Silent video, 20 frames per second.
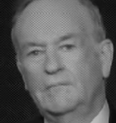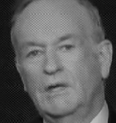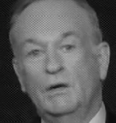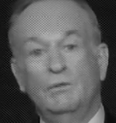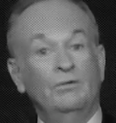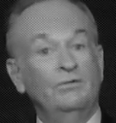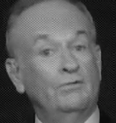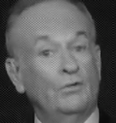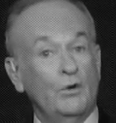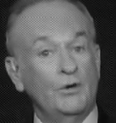
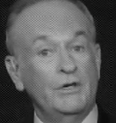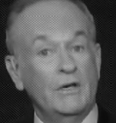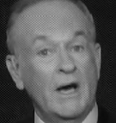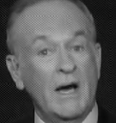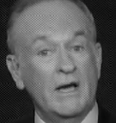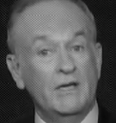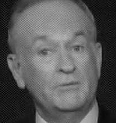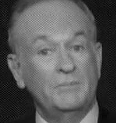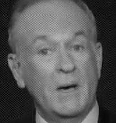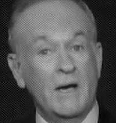He was
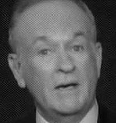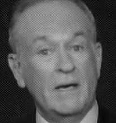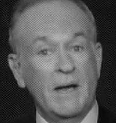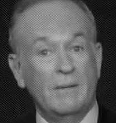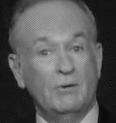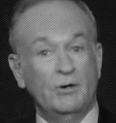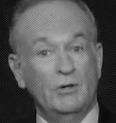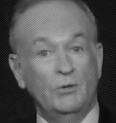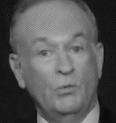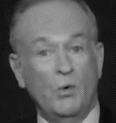scrutinized by
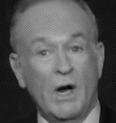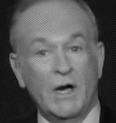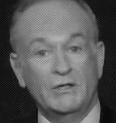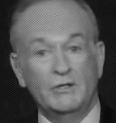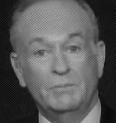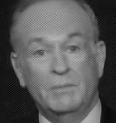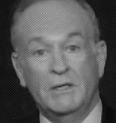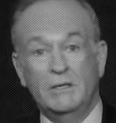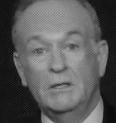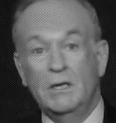neighborhood
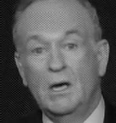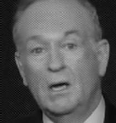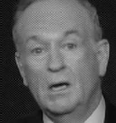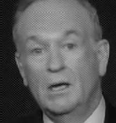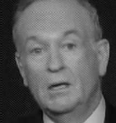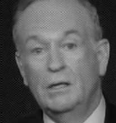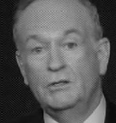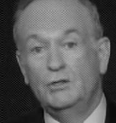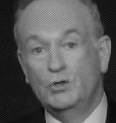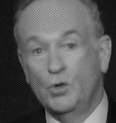watchman
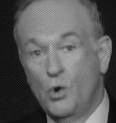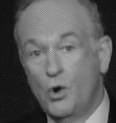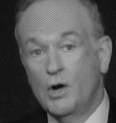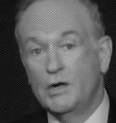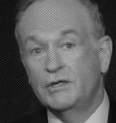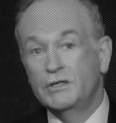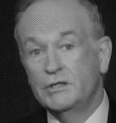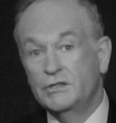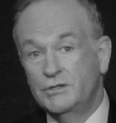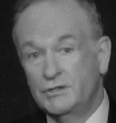
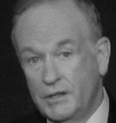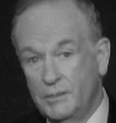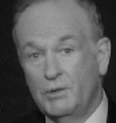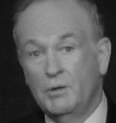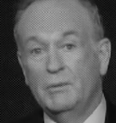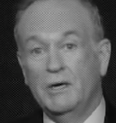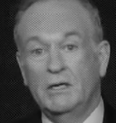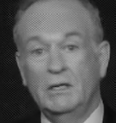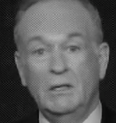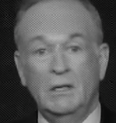George
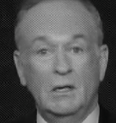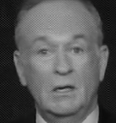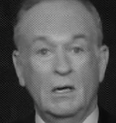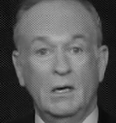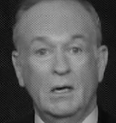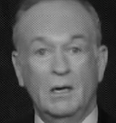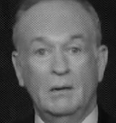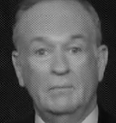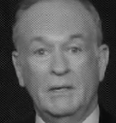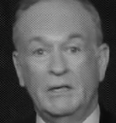Zimmerman
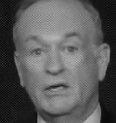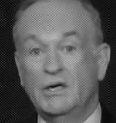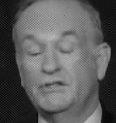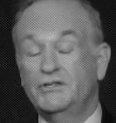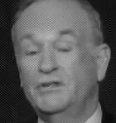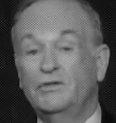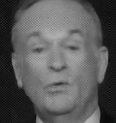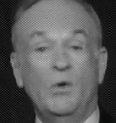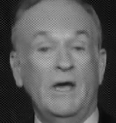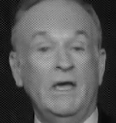
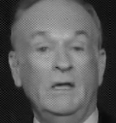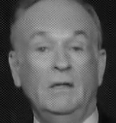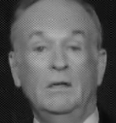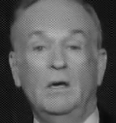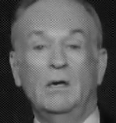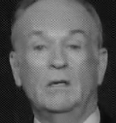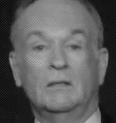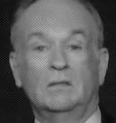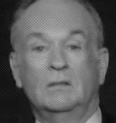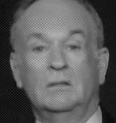because of the way he
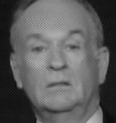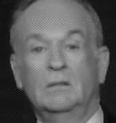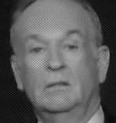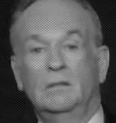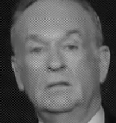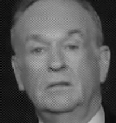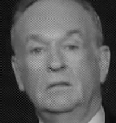looked.